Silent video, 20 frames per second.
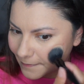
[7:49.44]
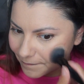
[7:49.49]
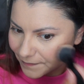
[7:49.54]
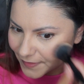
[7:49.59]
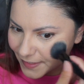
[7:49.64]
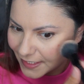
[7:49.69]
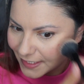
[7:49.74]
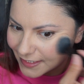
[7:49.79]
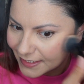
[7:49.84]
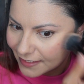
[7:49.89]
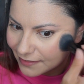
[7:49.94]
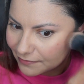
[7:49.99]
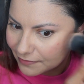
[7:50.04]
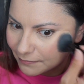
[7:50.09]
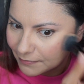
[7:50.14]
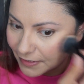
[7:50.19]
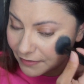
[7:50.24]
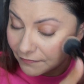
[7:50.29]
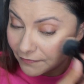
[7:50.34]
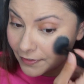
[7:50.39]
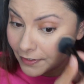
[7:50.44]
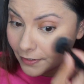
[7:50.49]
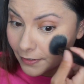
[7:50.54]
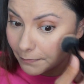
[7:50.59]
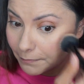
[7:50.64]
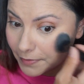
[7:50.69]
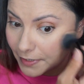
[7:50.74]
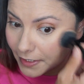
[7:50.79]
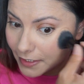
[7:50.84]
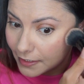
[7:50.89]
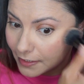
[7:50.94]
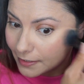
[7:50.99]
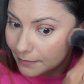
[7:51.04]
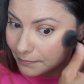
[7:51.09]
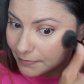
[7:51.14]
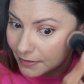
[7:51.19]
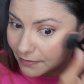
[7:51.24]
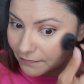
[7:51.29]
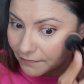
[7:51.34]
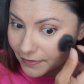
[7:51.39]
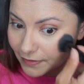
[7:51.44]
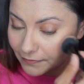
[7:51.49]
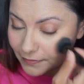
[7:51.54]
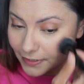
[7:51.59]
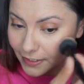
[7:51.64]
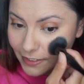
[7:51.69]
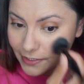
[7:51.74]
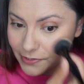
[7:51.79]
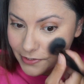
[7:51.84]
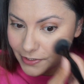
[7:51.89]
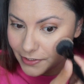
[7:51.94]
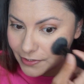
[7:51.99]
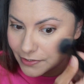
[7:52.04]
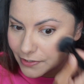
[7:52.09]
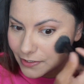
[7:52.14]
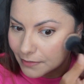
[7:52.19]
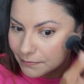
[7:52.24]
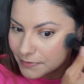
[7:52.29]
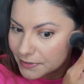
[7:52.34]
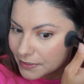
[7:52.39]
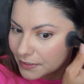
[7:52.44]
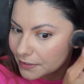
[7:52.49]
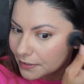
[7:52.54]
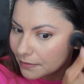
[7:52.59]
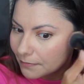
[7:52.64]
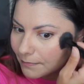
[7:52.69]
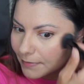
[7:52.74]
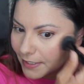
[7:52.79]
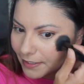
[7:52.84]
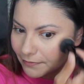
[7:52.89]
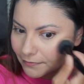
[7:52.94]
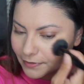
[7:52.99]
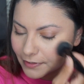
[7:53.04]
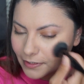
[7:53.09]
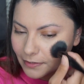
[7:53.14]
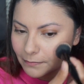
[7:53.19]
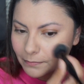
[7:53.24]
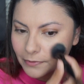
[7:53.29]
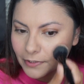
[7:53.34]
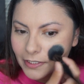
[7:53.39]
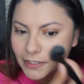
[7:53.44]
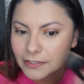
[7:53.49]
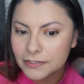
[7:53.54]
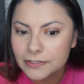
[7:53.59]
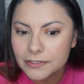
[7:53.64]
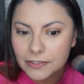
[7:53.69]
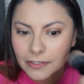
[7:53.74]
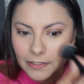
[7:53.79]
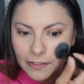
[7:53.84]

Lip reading: I think with my finger I'm picking up the foundation, so I'm just gonna go back with the brush.